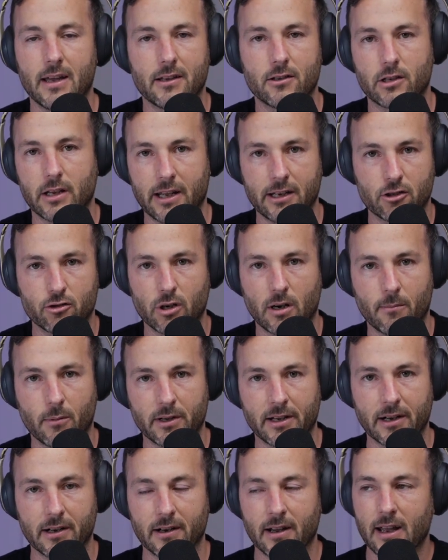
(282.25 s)
in trouble
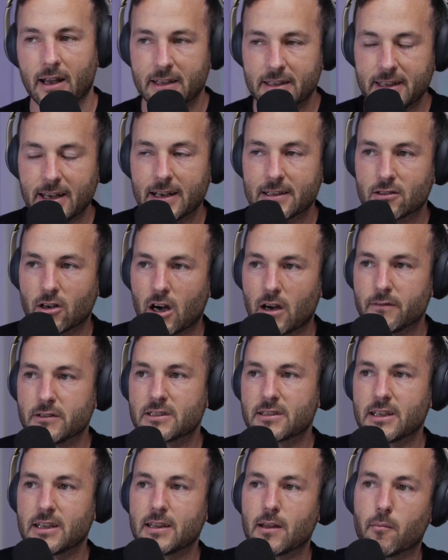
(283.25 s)
here. Yes,
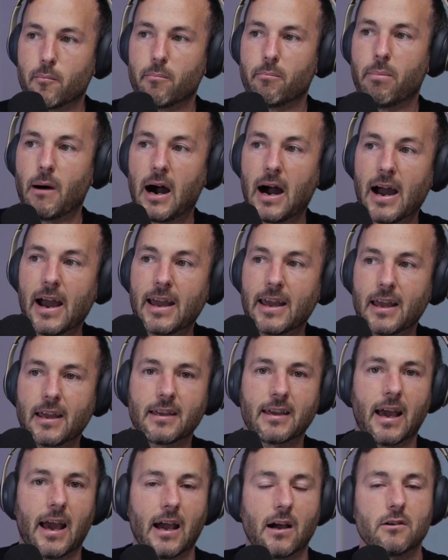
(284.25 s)
obviously the buying
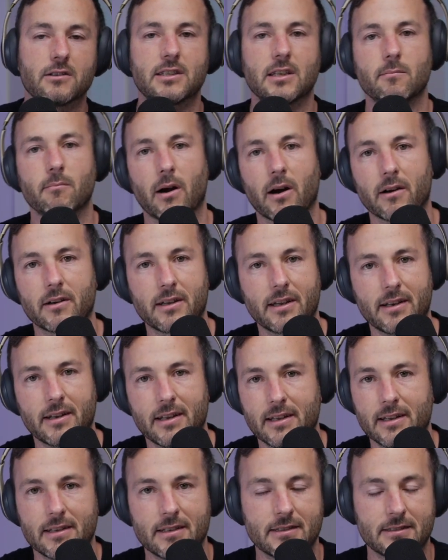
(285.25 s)
housing market
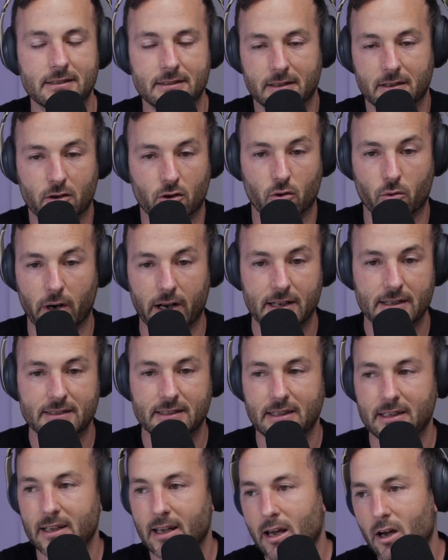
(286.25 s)
is
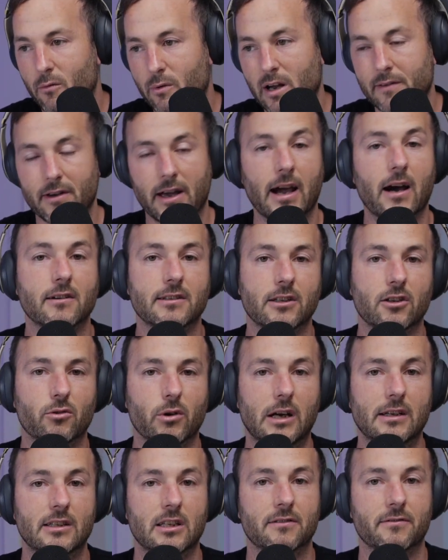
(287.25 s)
crazy. We have a housing
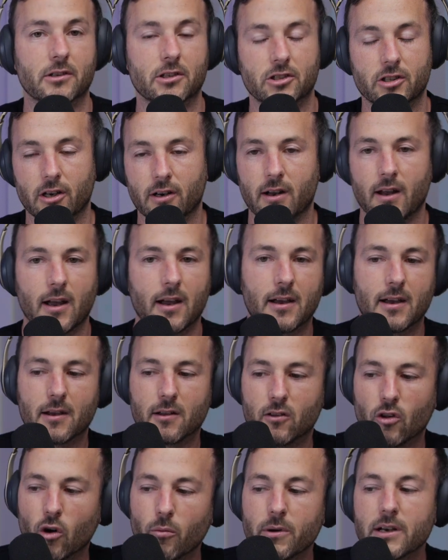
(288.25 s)
crisis for sure.
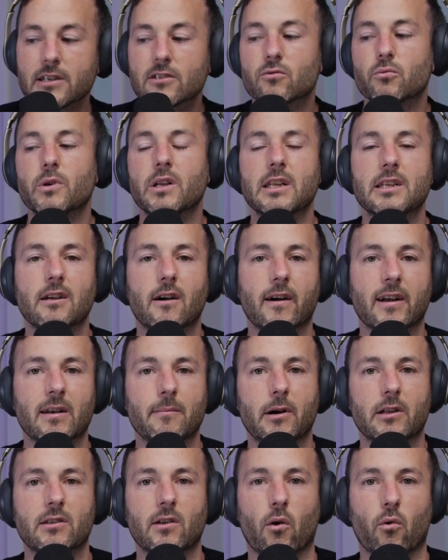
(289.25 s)
Nobody's really talking
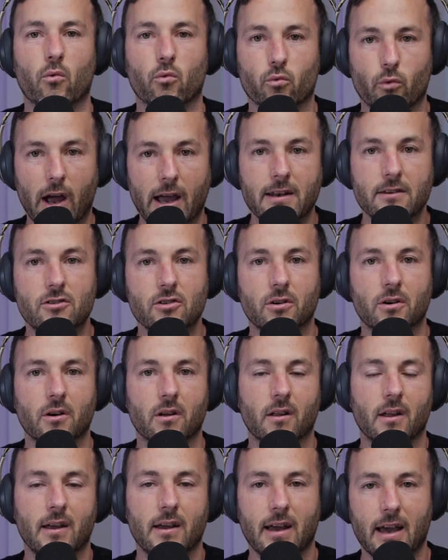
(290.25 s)
about the
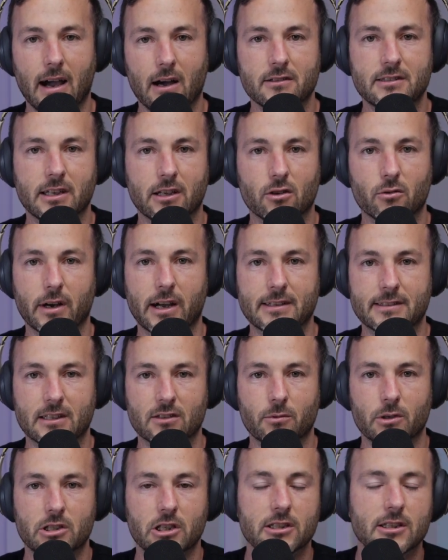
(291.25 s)
rental housing crisis,
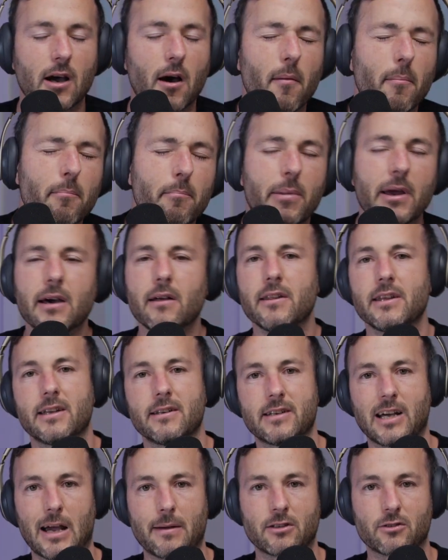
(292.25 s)
which is a billion
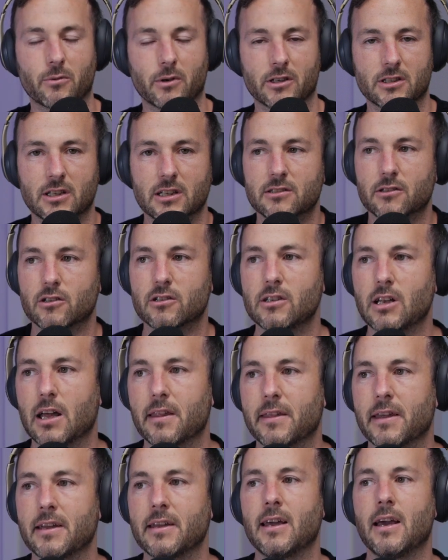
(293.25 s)
times worse because there's
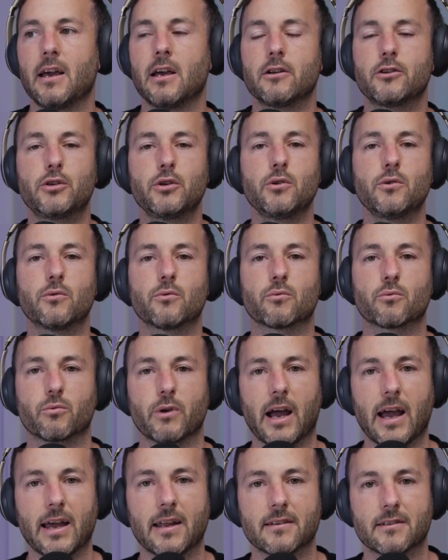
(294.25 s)
nothing to
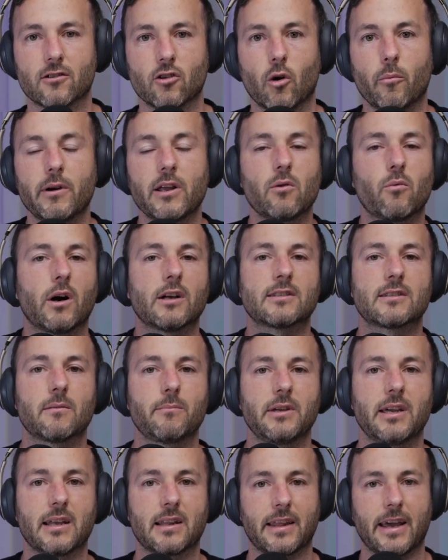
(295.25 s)
rent. Nobody wants to
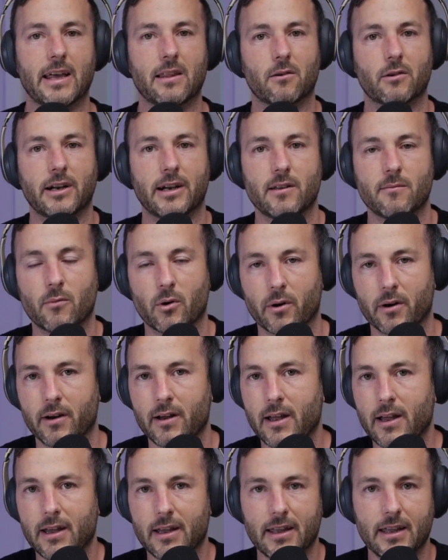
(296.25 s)
be a landlord anymore
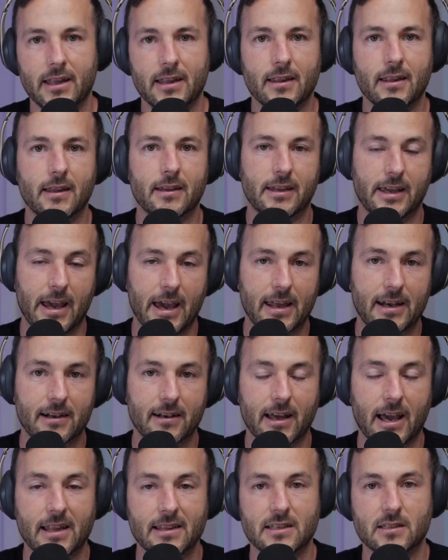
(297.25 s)
in
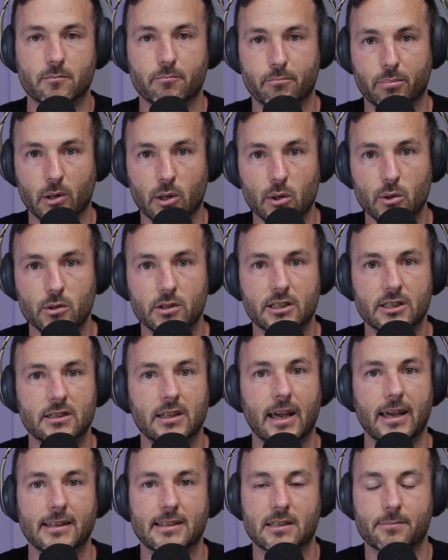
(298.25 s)
Canada and these blue
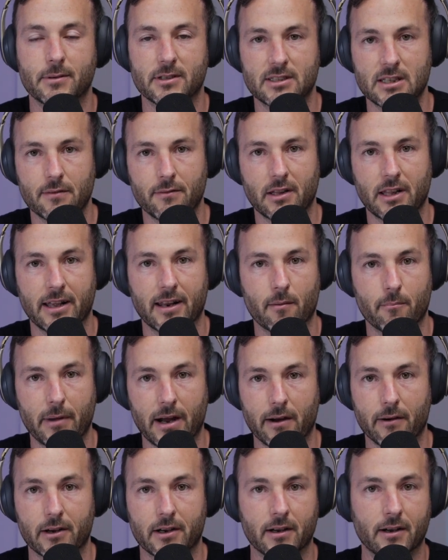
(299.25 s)
states, specifically in
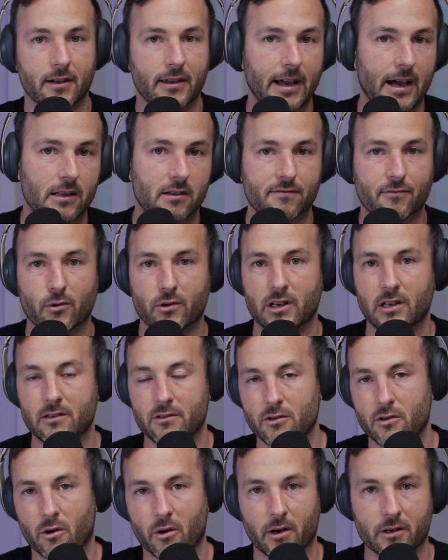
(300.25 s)
America, California, New
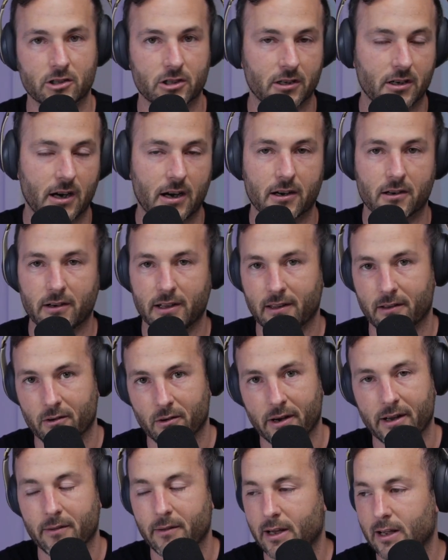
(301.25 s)
York, Chicago,
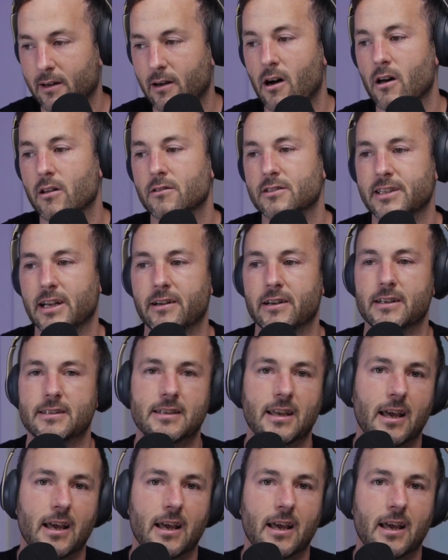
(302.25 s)
Illinois, like all those areas.